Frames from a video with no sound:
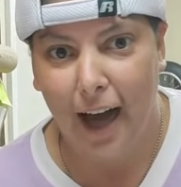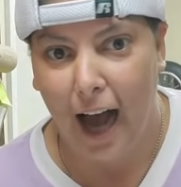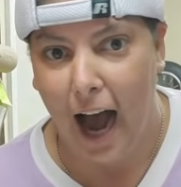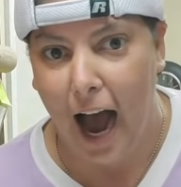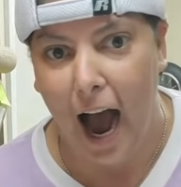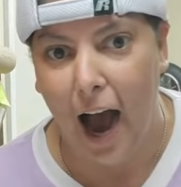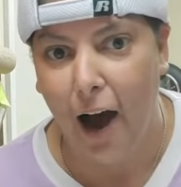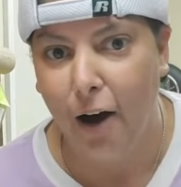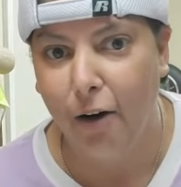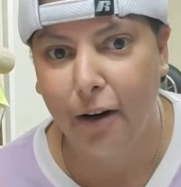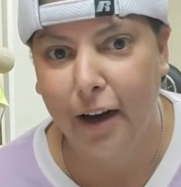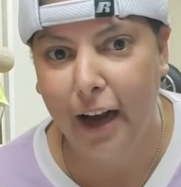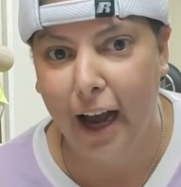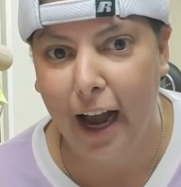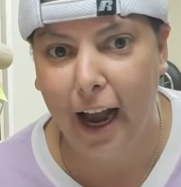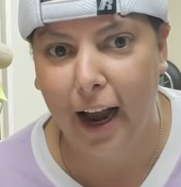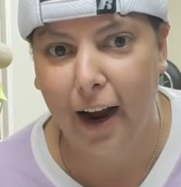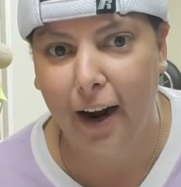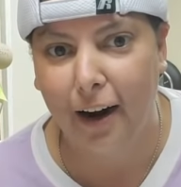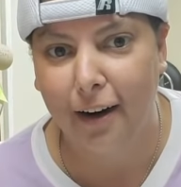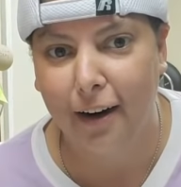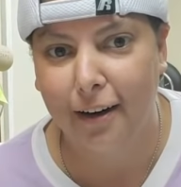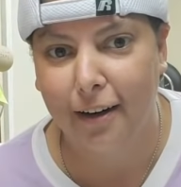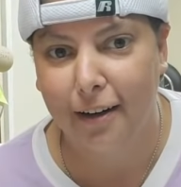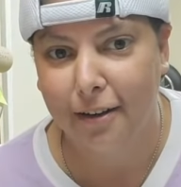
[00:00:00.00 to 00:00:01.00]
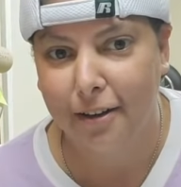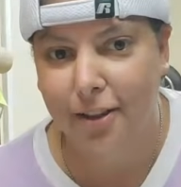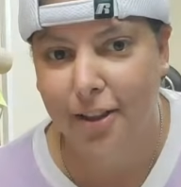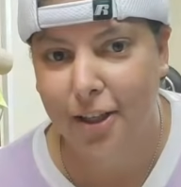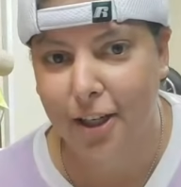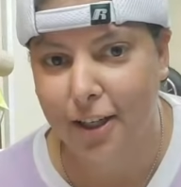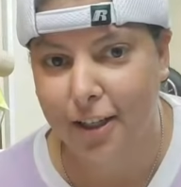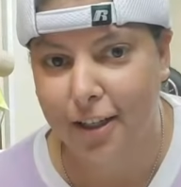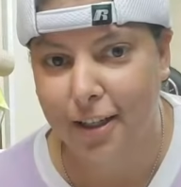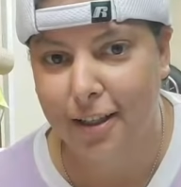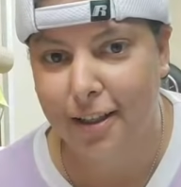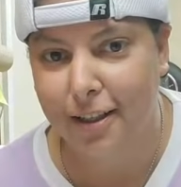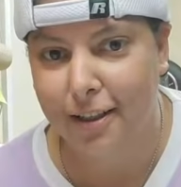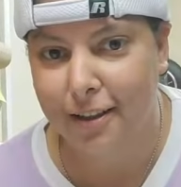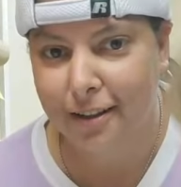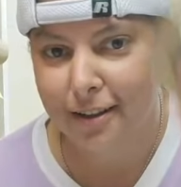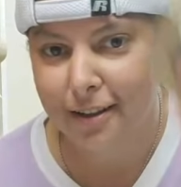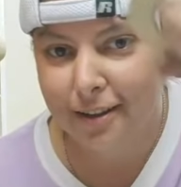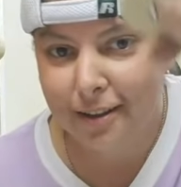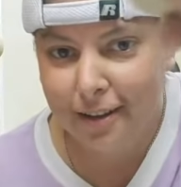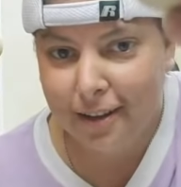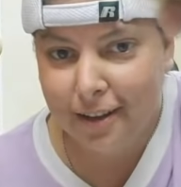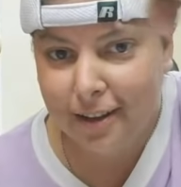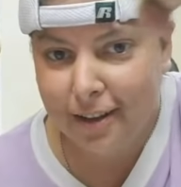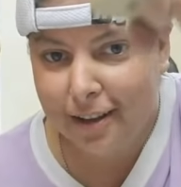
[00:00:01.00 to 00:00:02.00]
I don't care. Just,
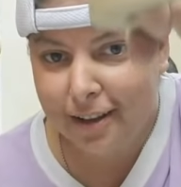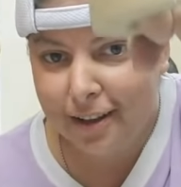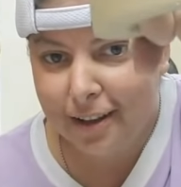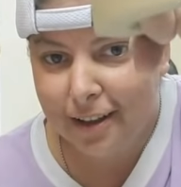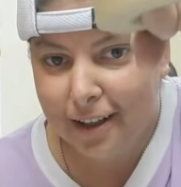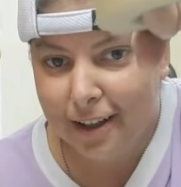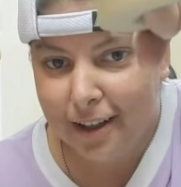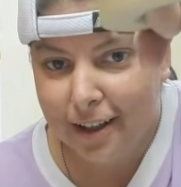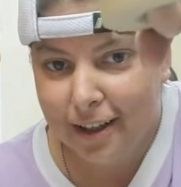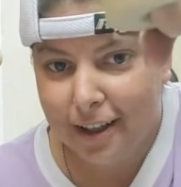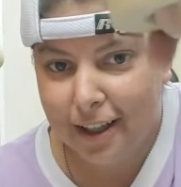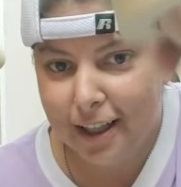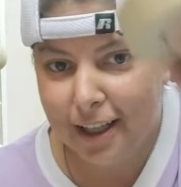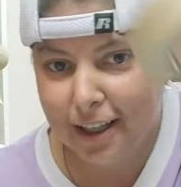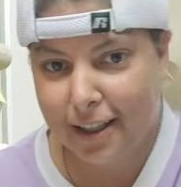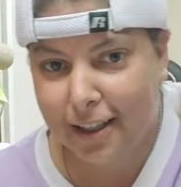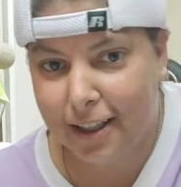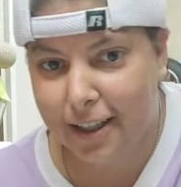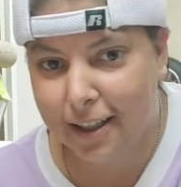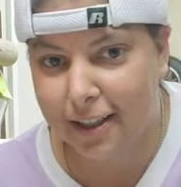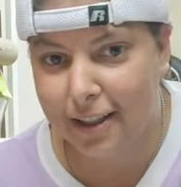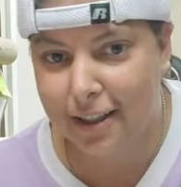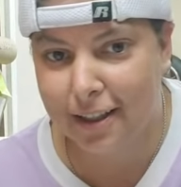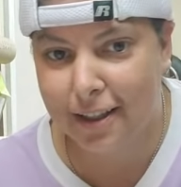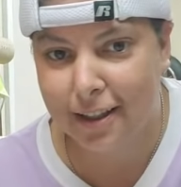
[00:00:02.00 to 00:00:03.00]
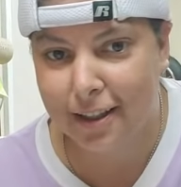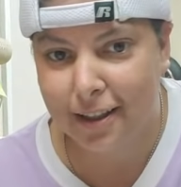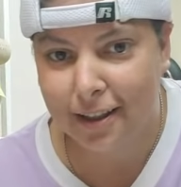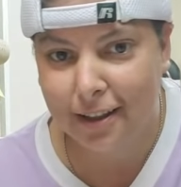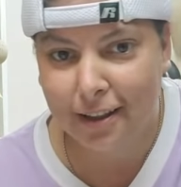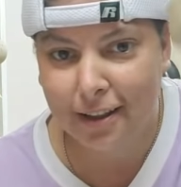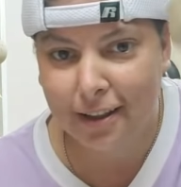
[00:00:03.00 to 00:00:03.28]
this is